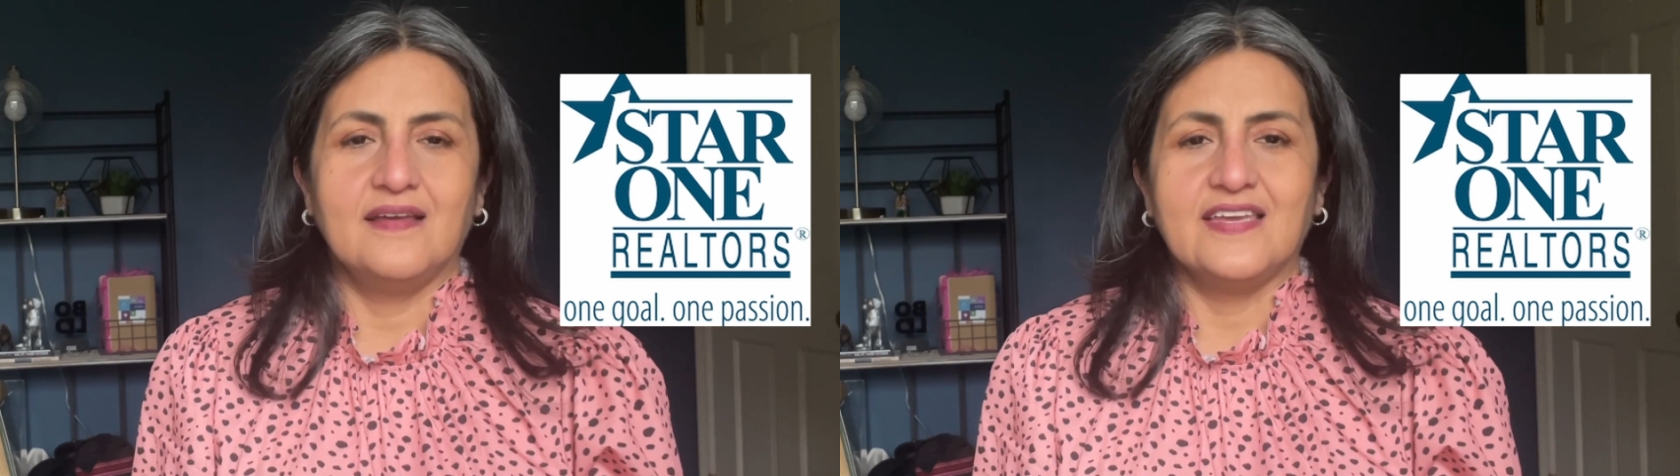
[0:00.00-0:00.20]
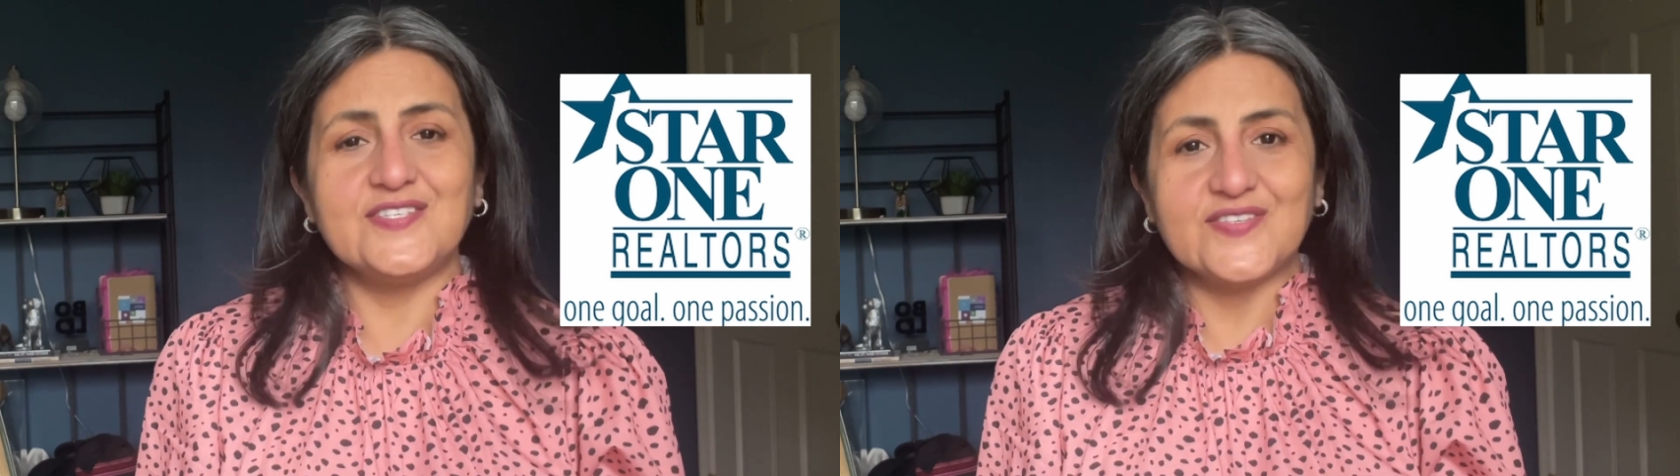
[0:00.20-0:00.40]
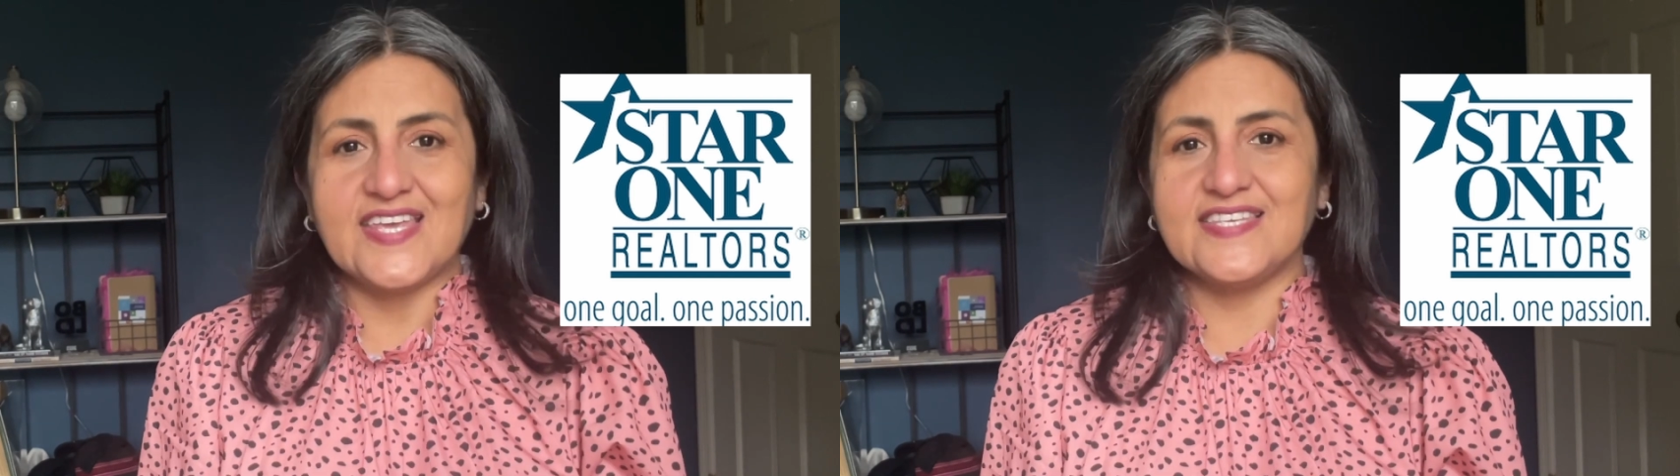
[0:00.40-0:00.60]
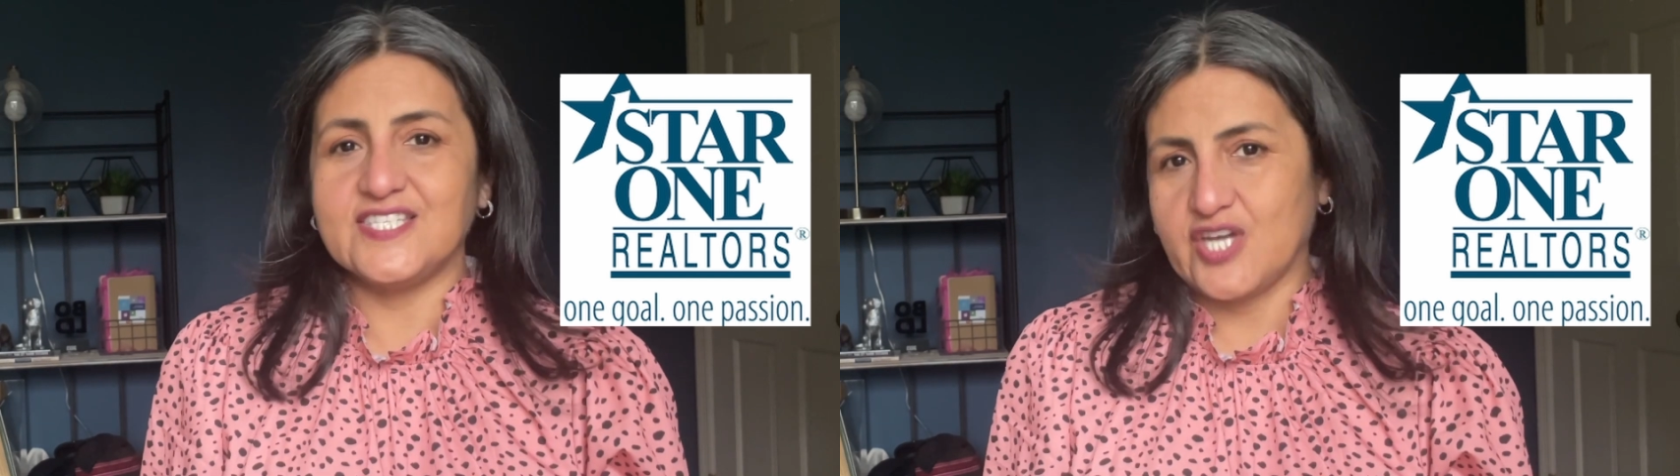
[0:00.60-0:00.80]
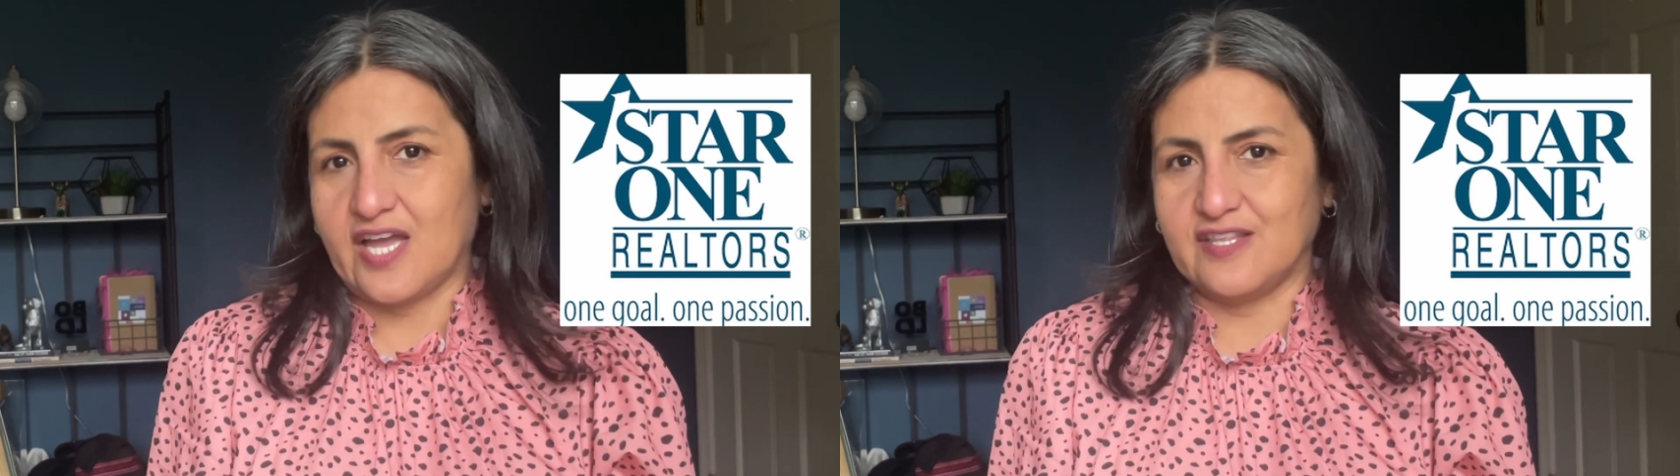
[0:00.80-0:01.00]
In today's
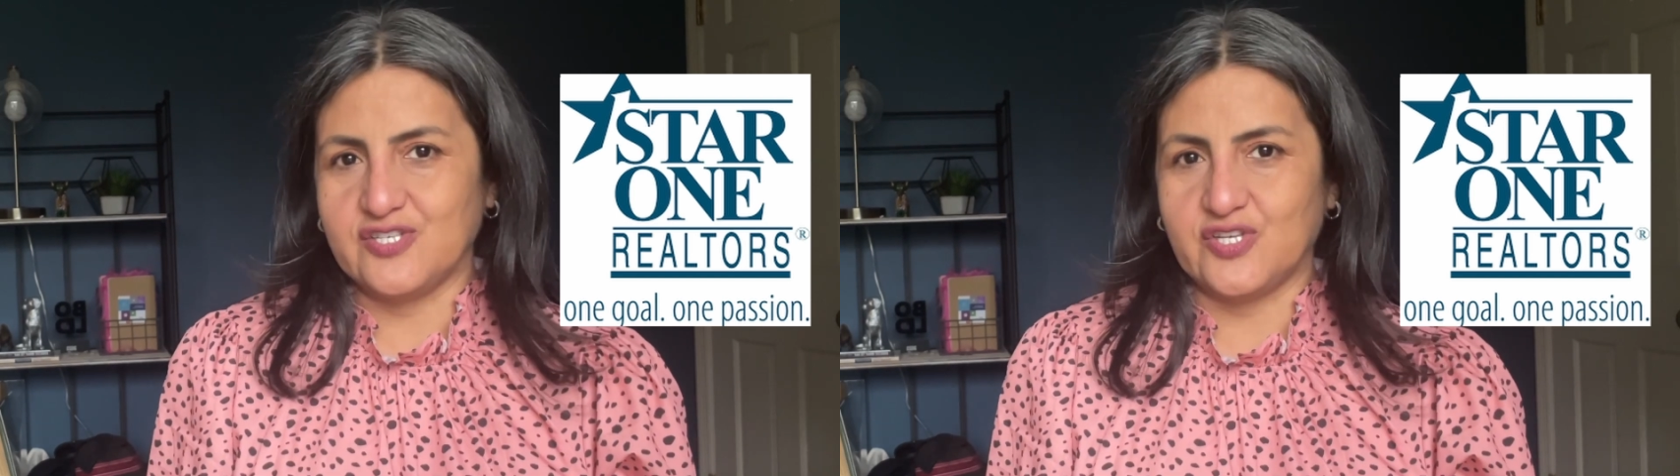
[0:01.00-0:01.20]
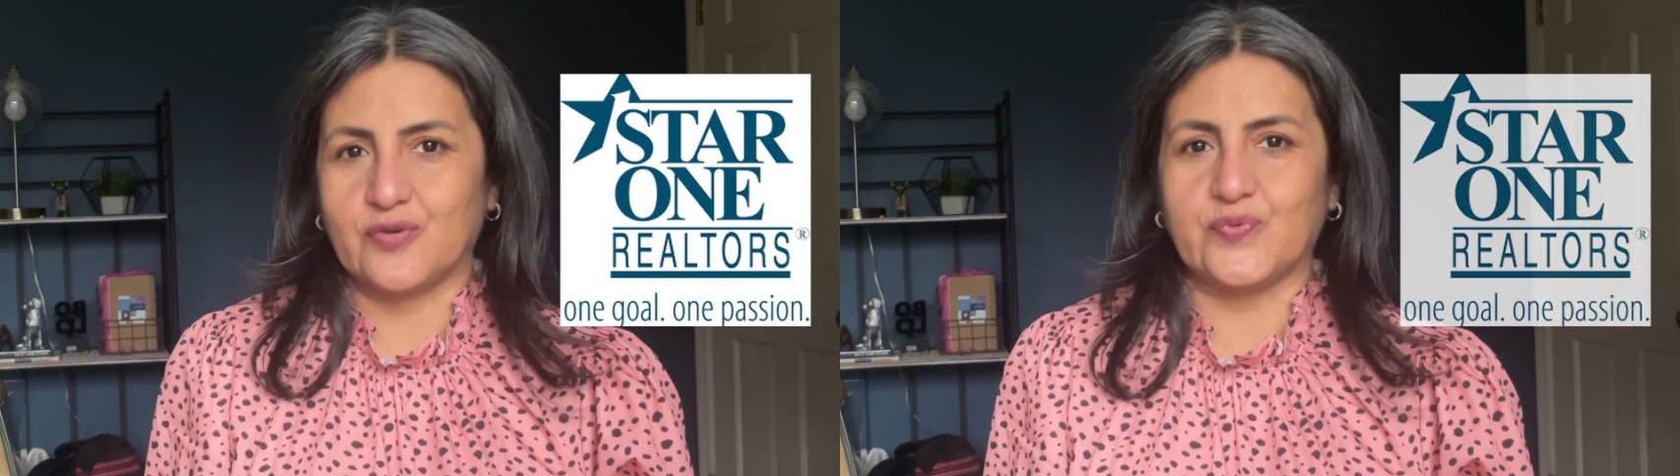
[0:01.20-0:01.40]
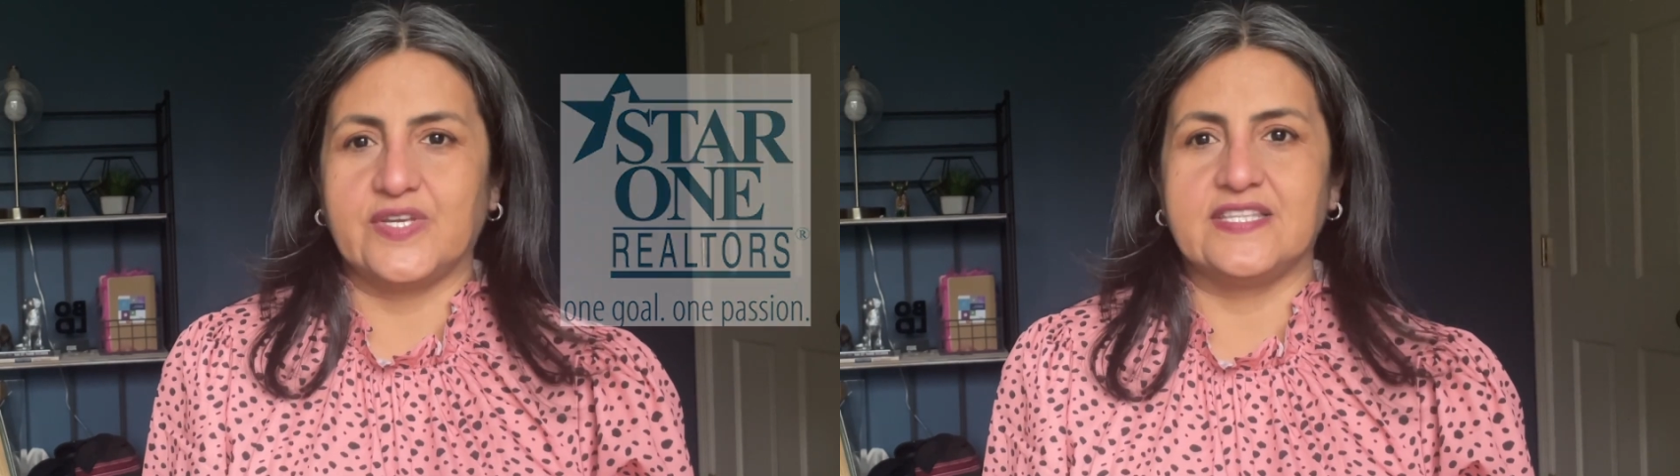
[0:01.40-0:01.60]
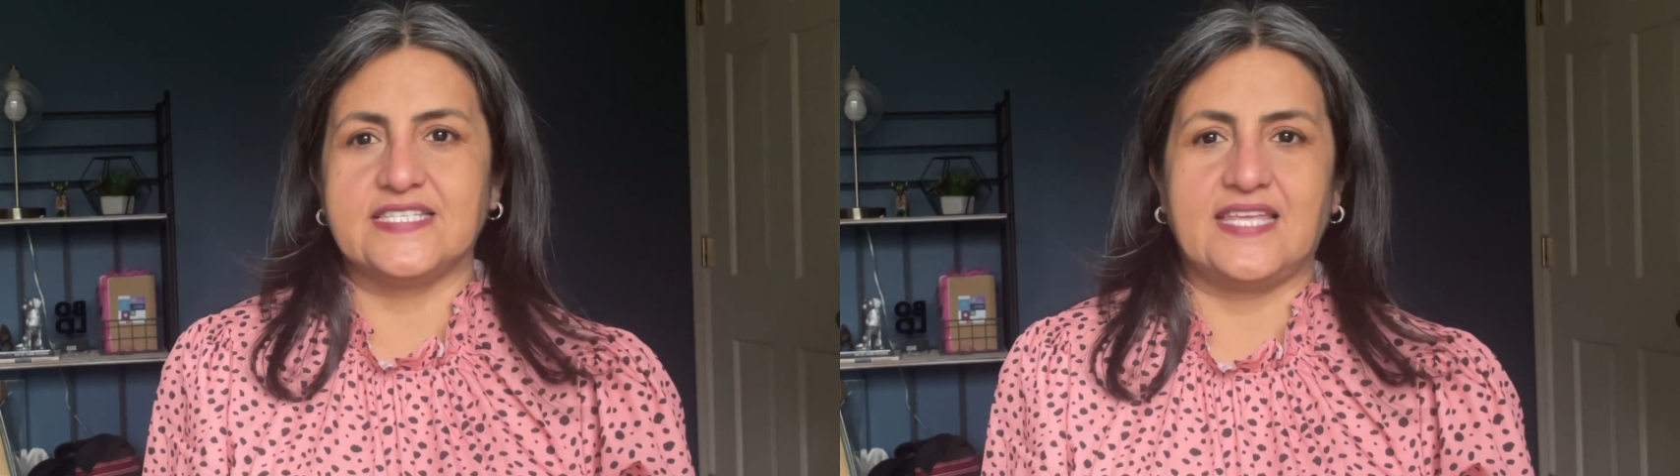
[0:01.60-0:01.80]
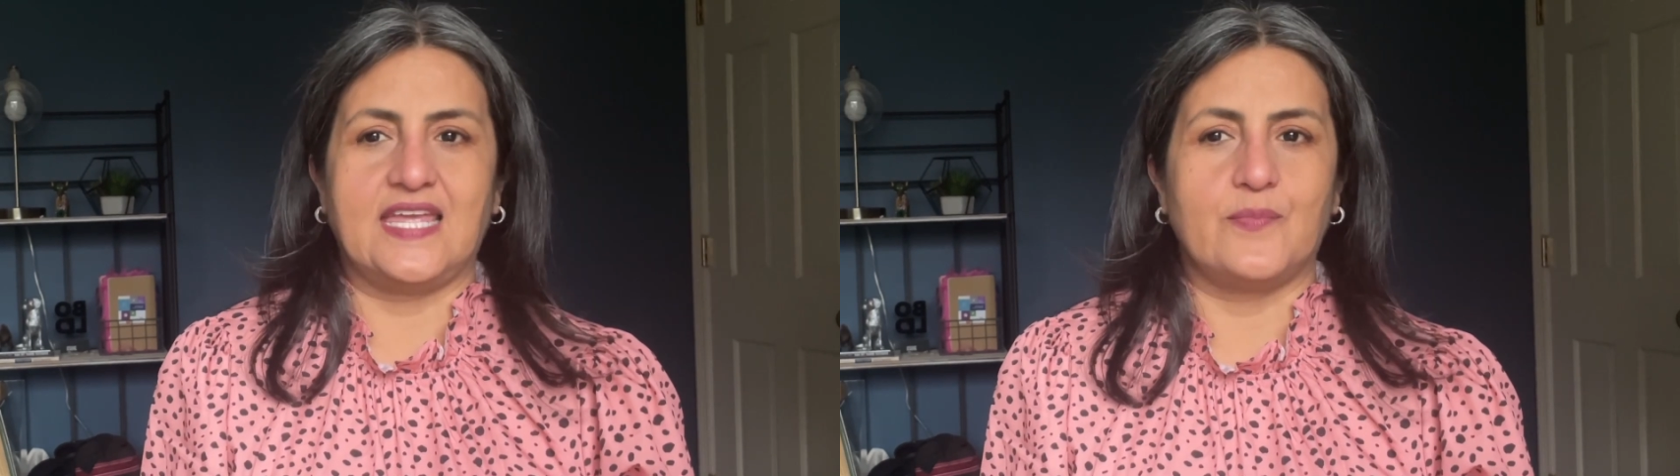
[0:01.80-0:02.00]
challenging real
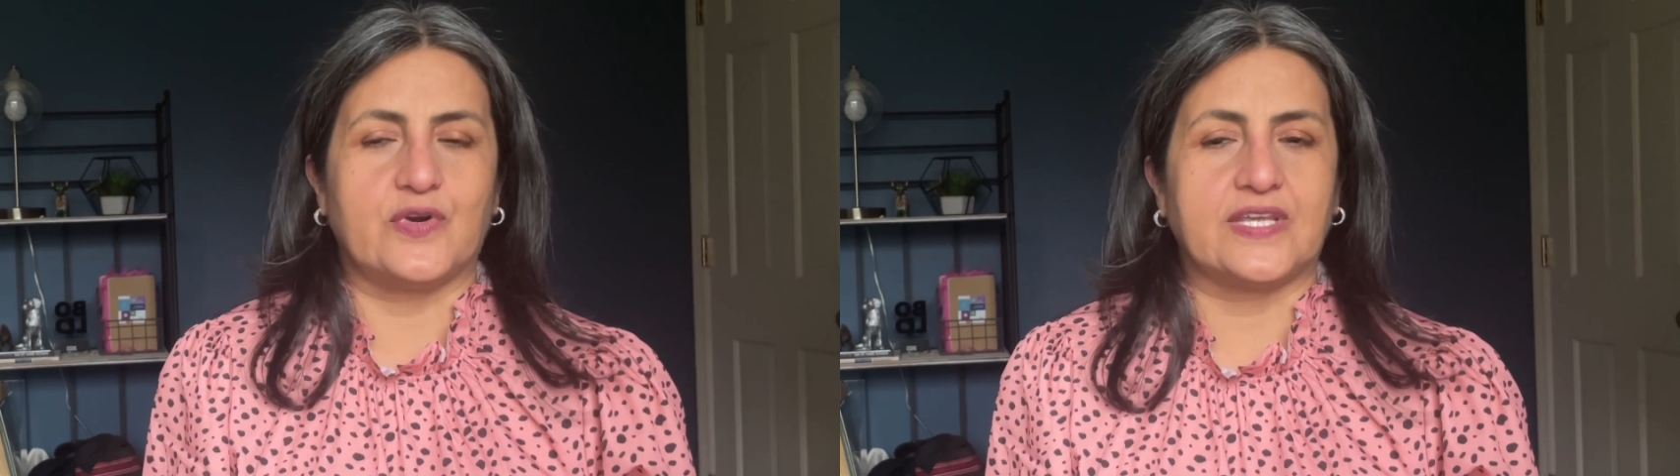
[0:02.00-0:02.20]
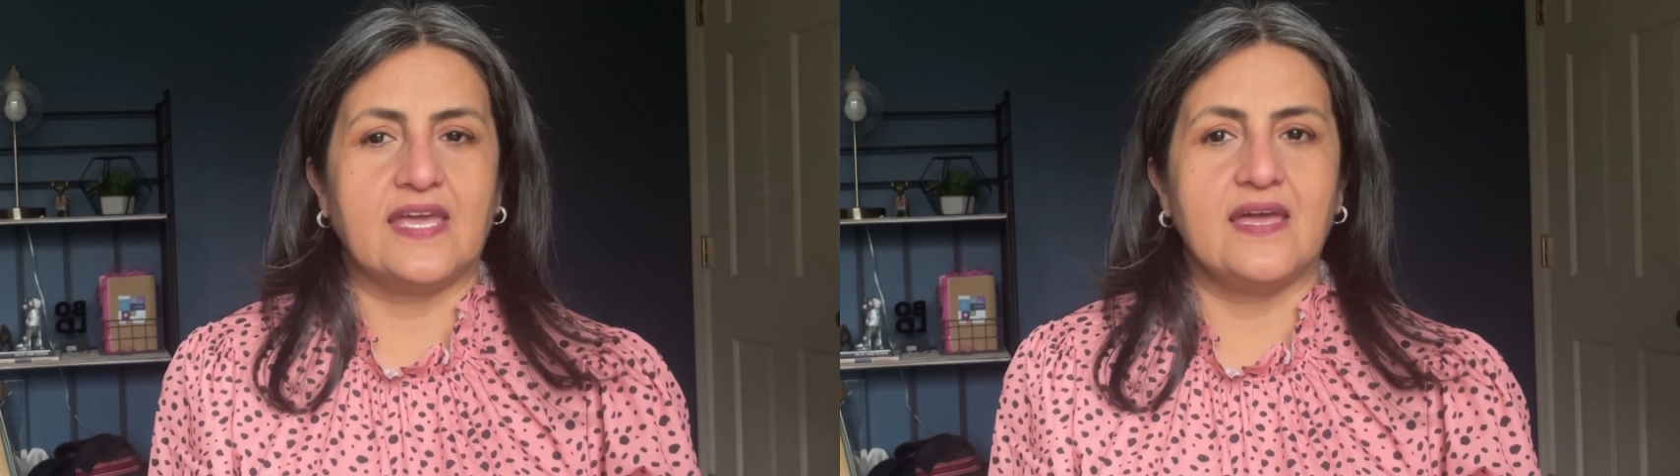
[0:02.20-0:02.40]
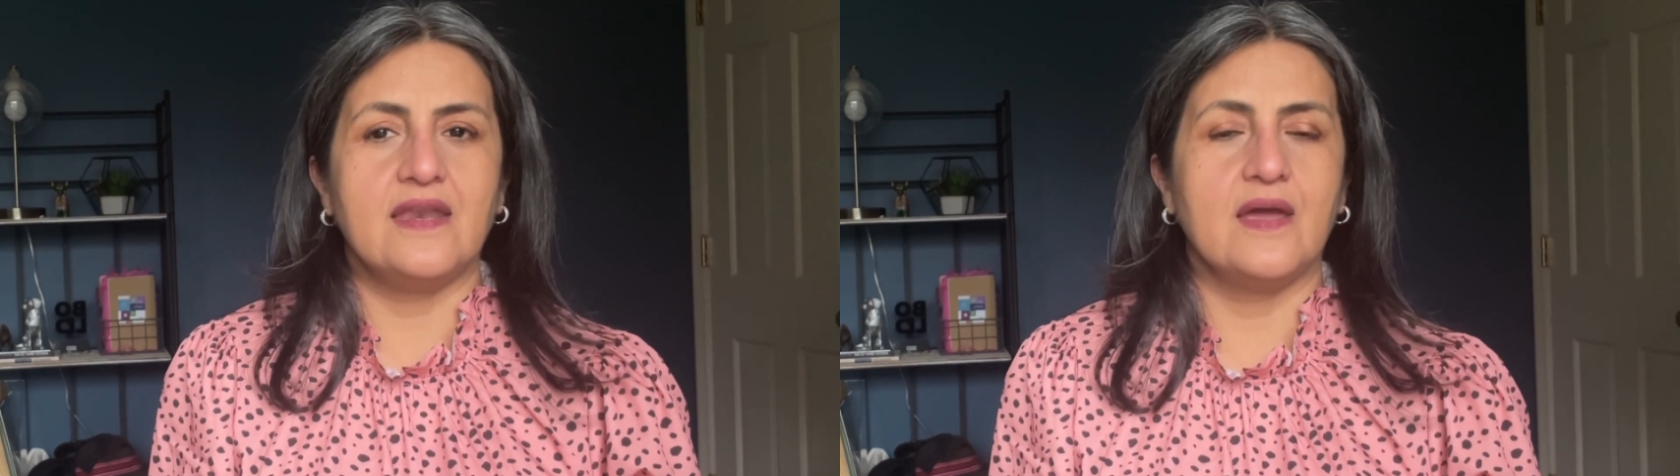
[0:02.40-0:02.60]
estate market,